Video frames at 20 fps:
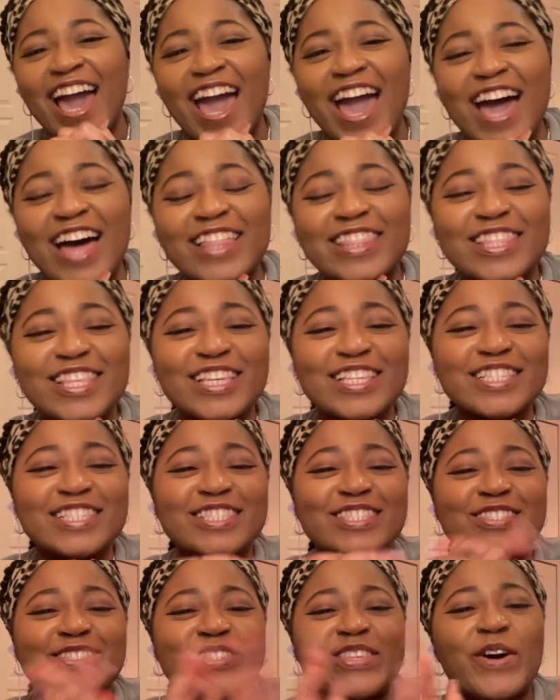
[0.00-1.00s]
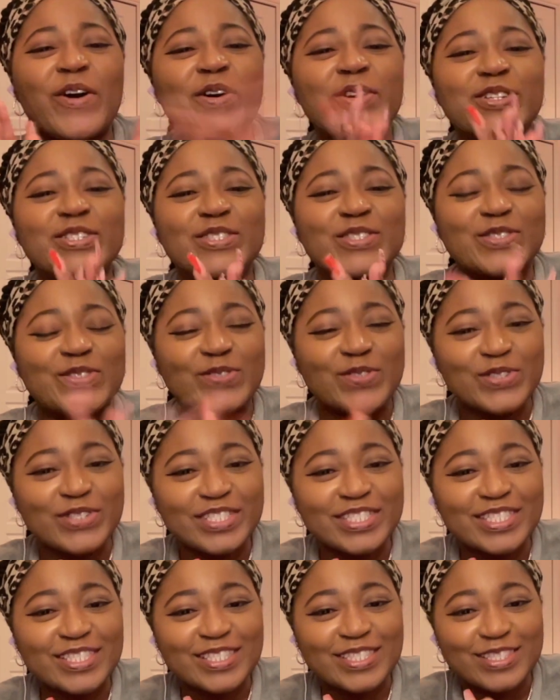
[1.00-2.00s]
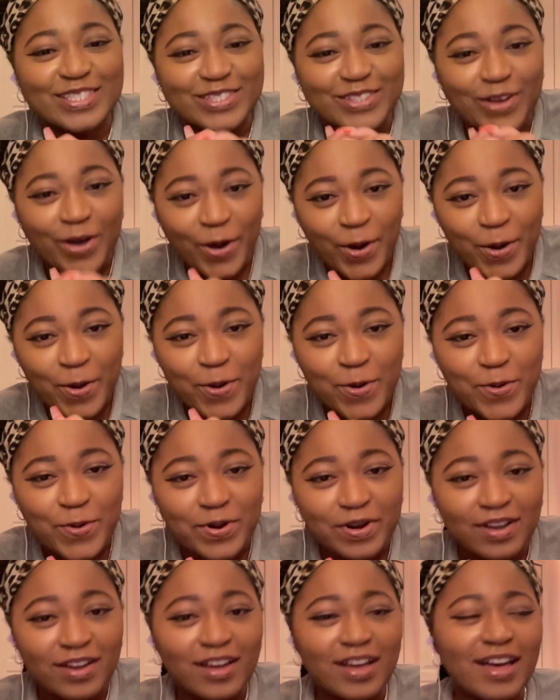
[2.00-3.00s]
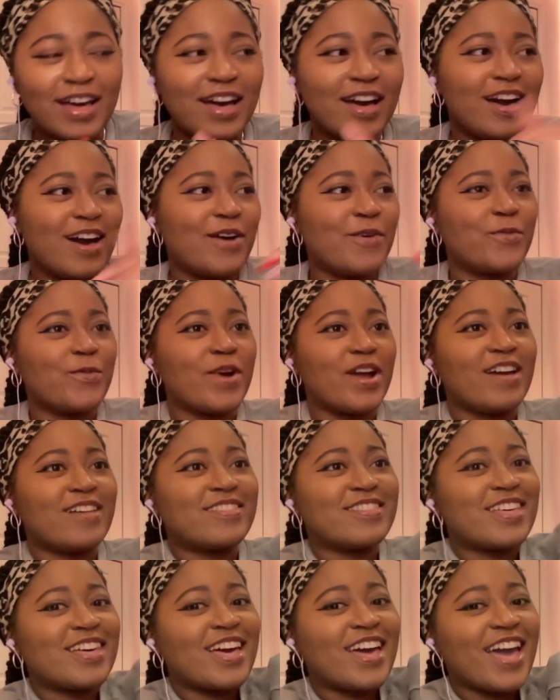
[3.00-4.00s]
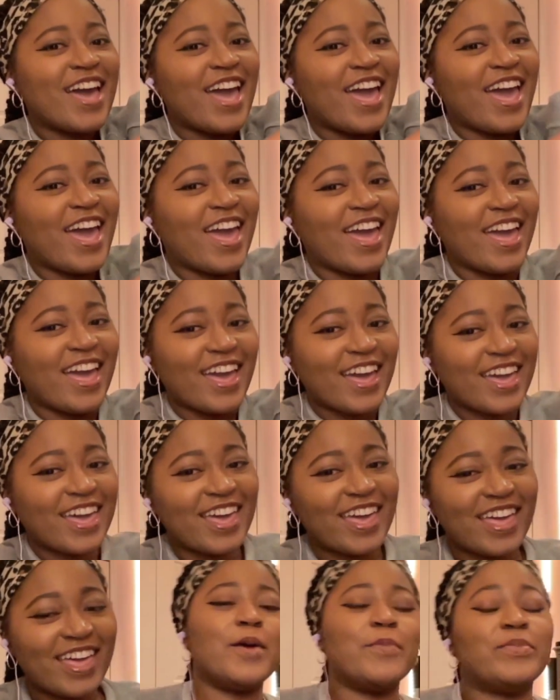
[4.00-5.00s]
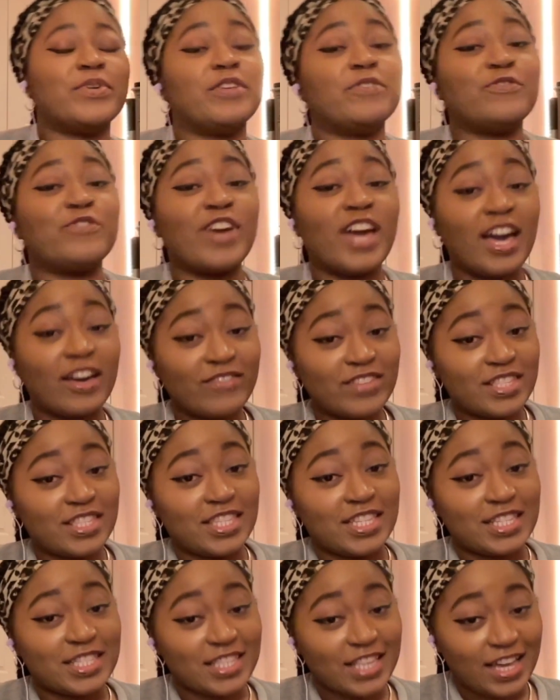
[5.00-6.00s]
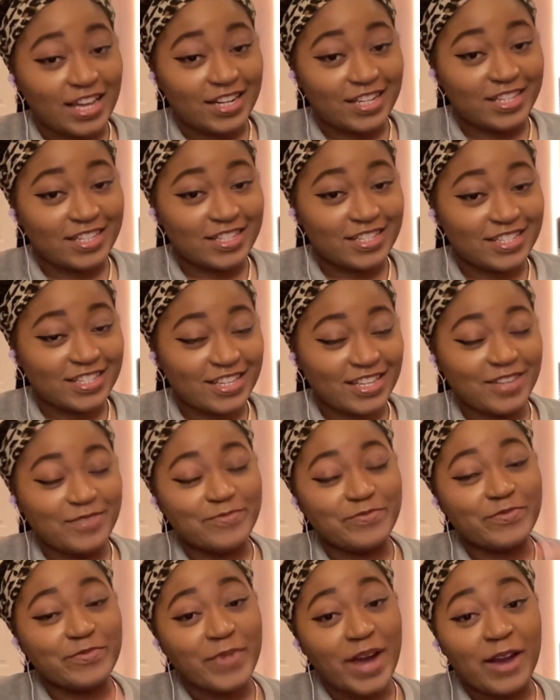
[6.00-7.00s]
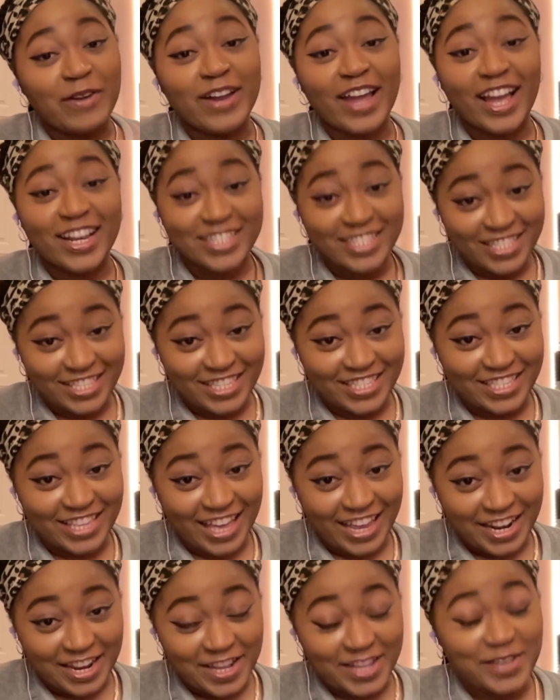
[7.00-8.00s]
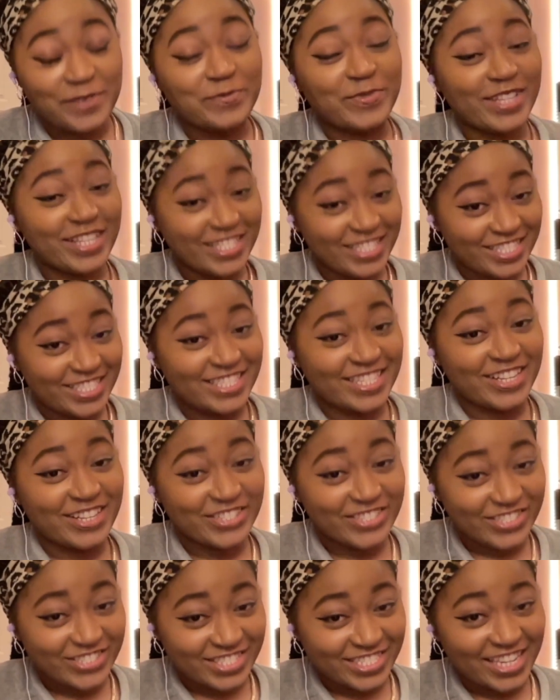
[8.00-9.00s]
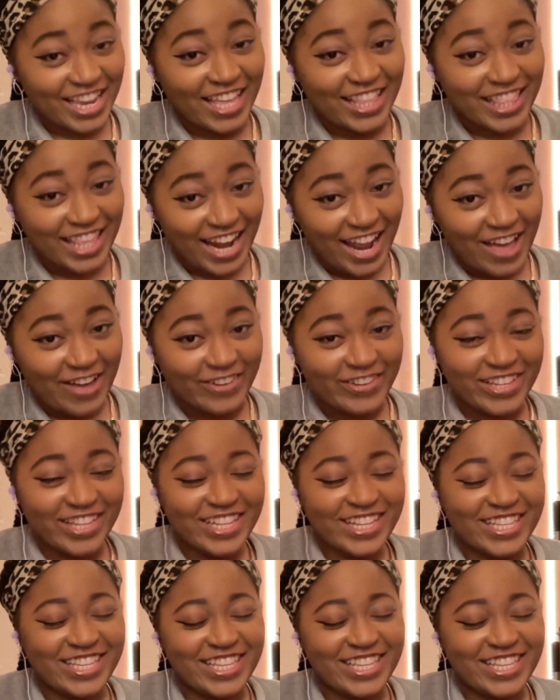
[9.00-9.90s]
and the Sorcerer's Stone. Where the heck? But if you haven't seen Sonic, my reaction to Sonic, please go check that out.